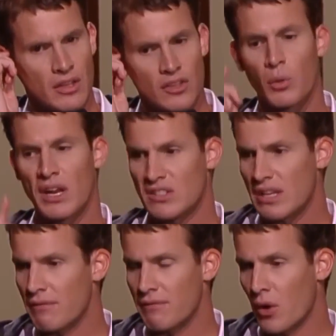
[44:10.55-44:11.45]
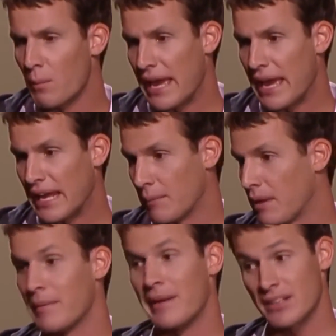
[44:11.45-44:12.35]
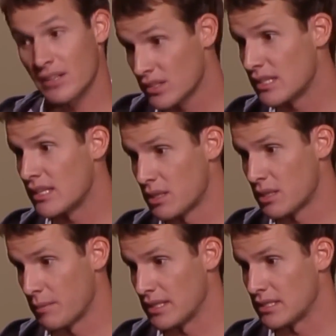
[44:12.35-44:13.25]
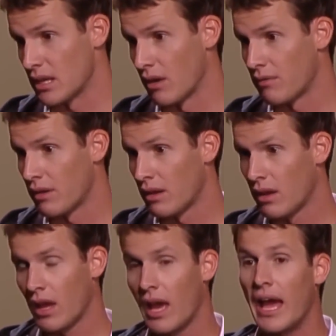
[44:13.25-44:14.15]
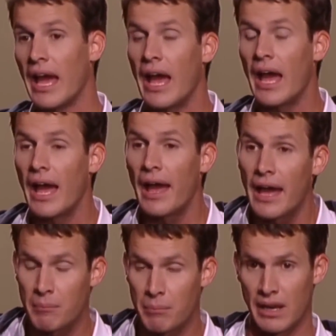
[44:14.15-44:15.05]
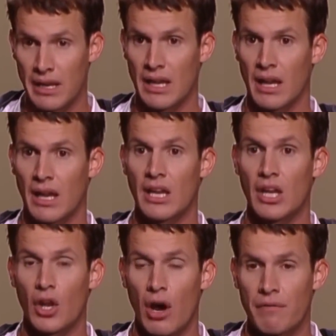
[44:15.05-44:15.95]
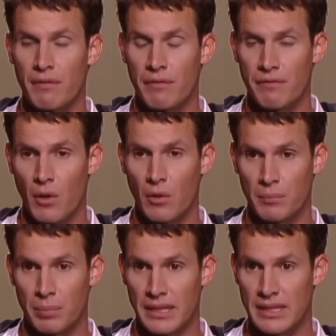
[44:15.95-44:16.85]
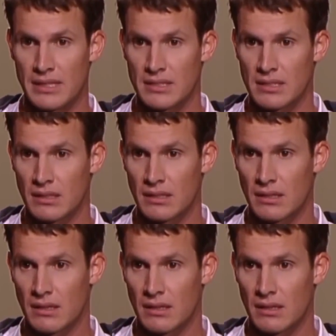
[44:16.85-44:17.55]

This is what I said verbatim. I'm not going to censor myself. Hey, buddy, get off the phone, please.